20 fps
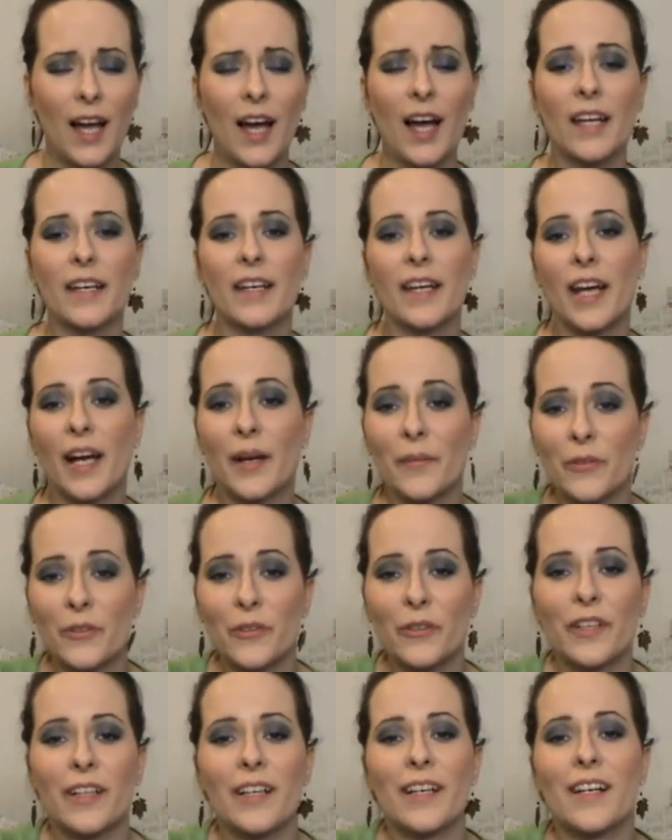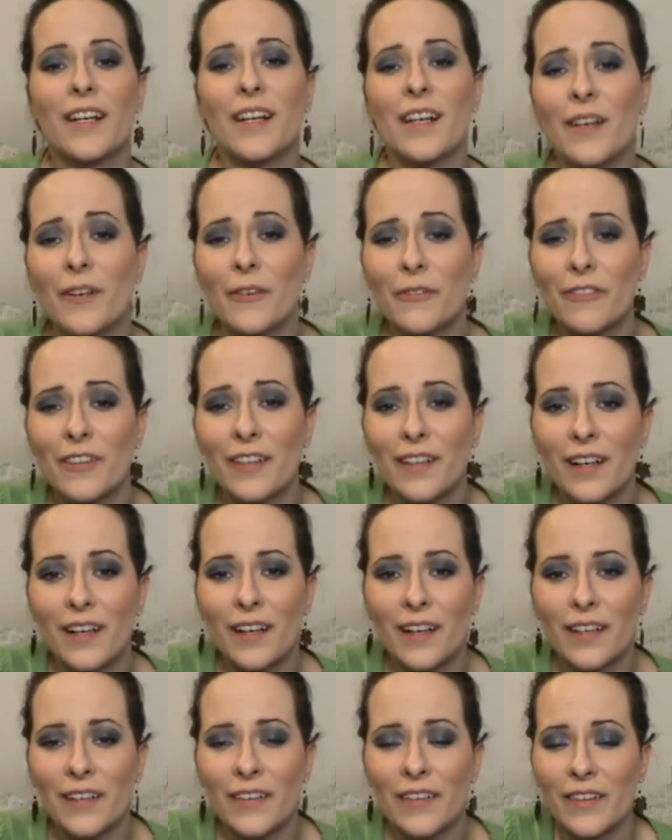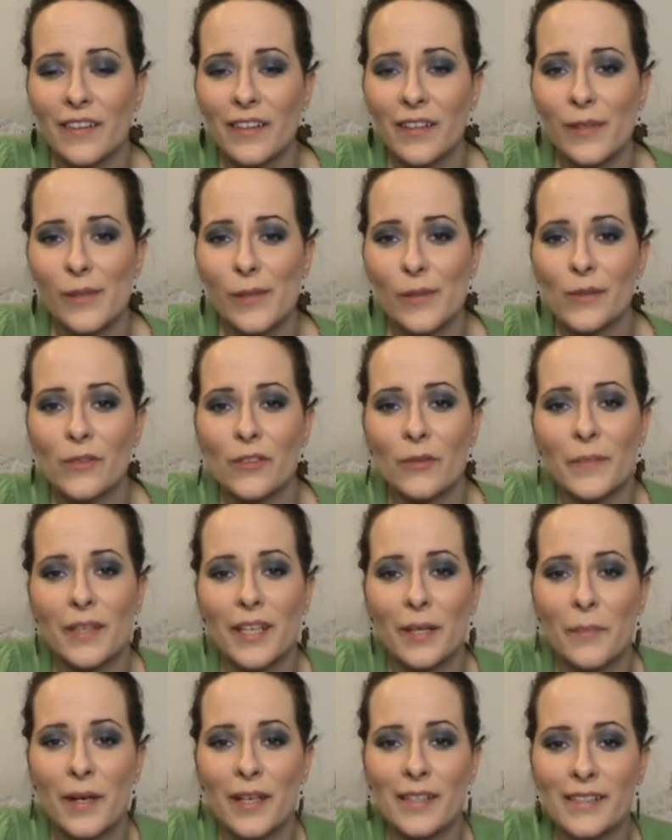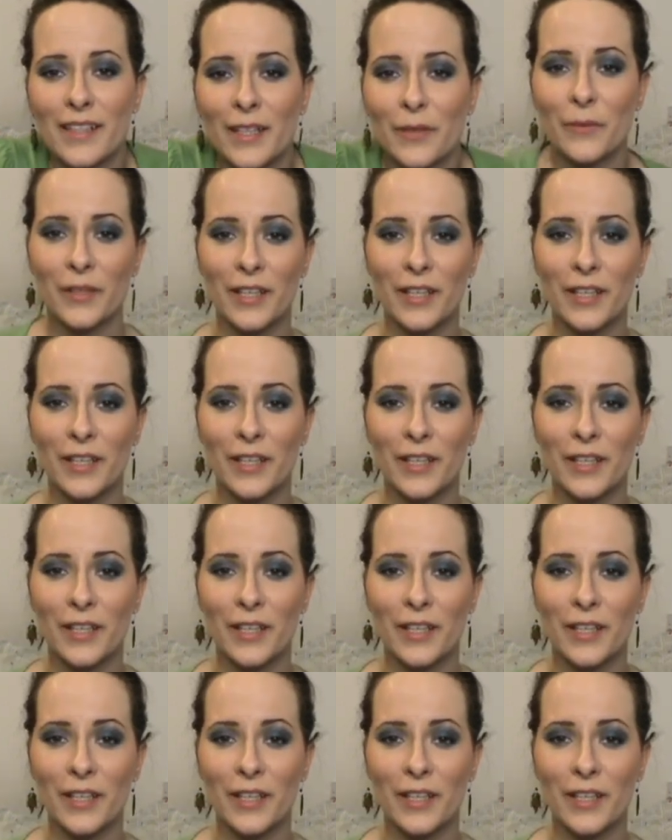And I absolutely love the guys and the girls from Illamasqua.